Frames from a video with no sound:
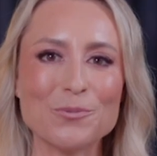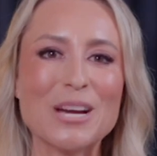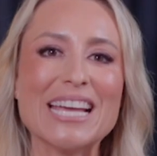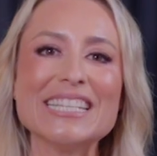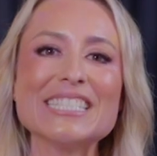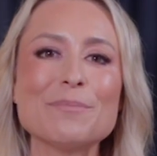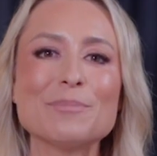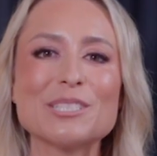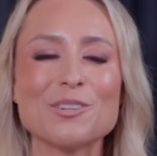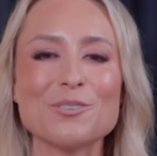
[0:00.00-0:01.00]
where each
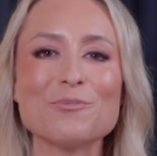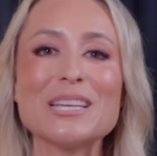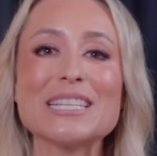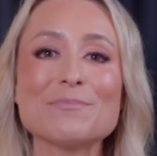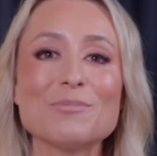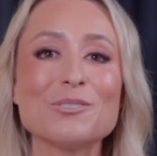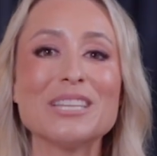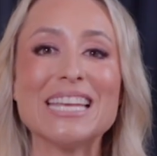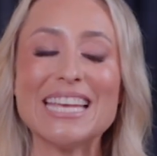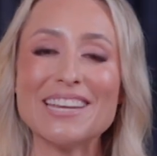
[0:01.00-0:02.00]
episode we explore
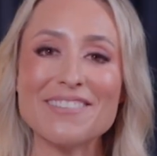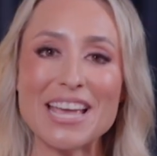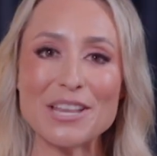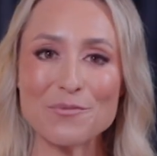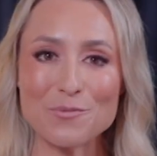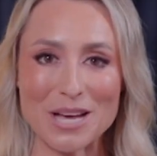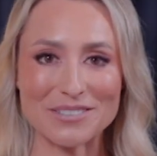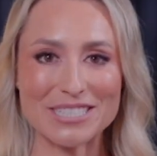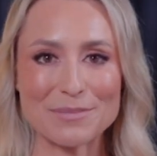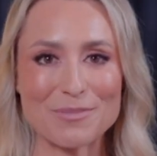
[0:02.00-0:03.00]
the innovative
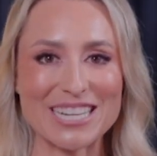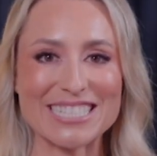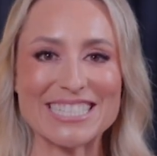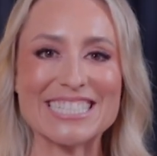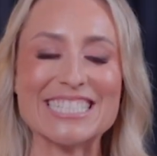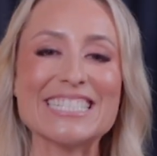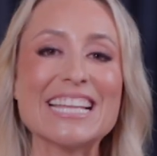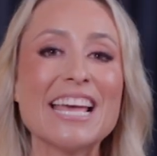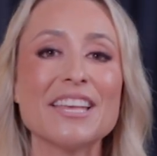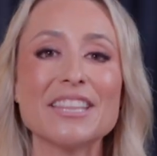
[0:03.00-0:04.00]
wellness practices
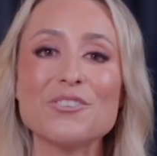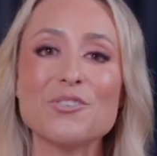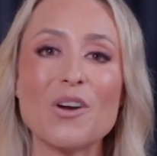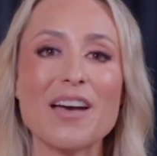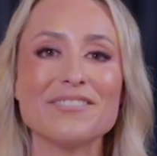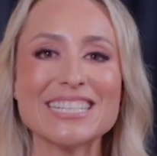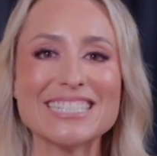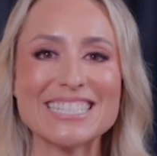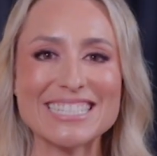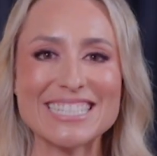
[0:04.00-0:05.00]
that are driving
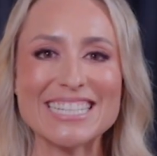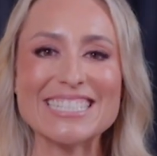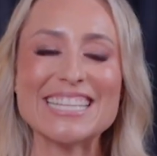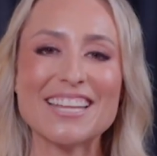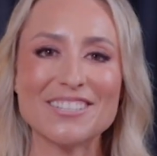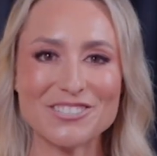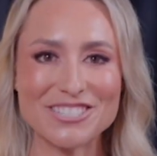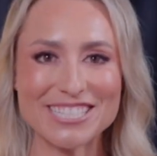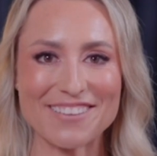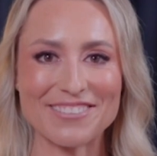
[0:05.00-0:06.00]
success and
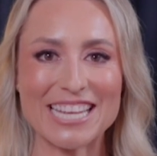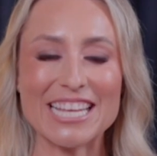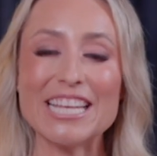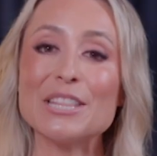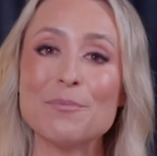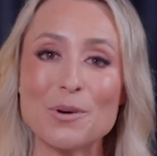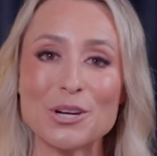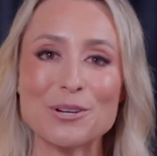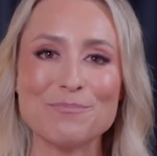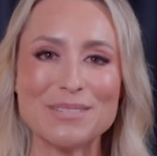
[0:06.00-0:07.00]
longevity in the
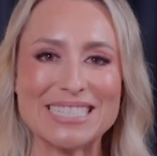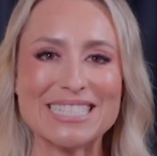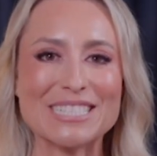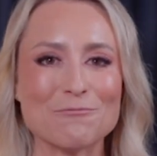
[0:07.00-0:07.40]
modern business